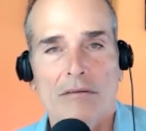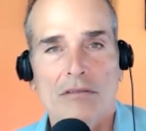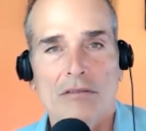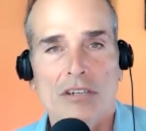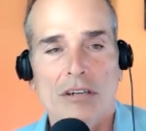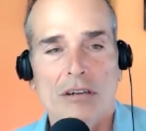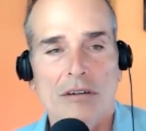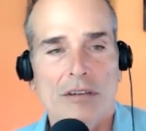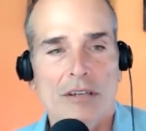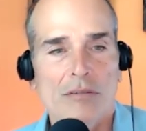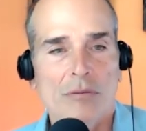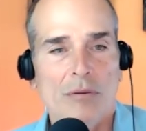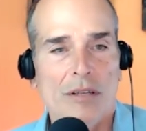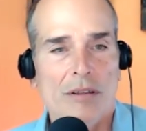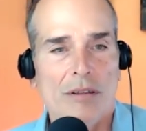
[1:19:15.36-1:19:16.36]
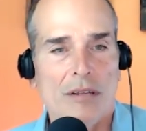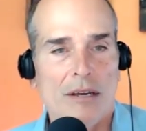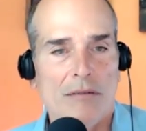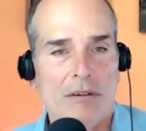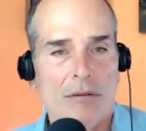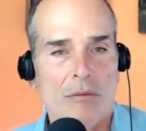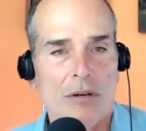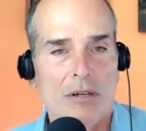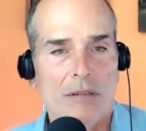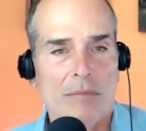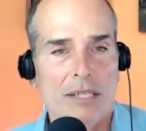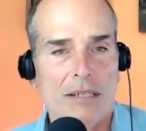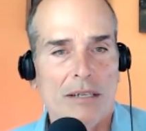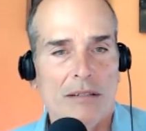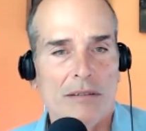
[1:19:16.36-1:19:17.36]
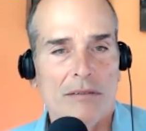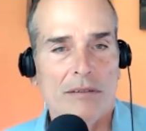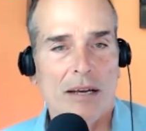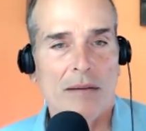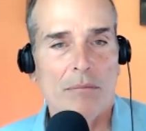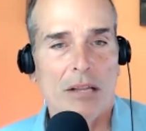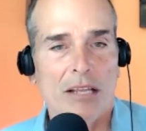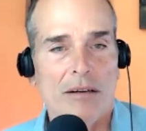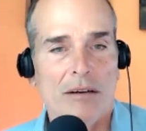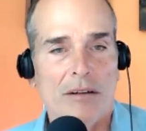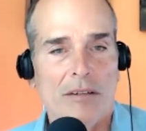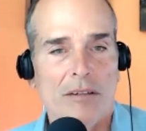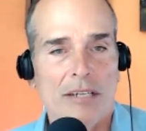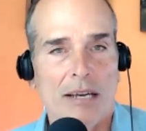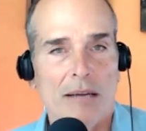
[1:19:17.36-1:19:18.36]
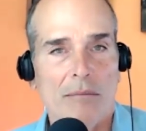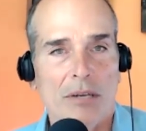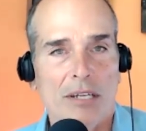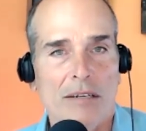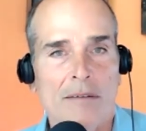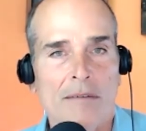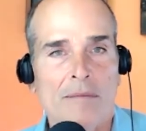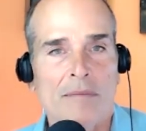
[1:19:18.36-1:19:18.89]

share this with everyone because I play it all the time, but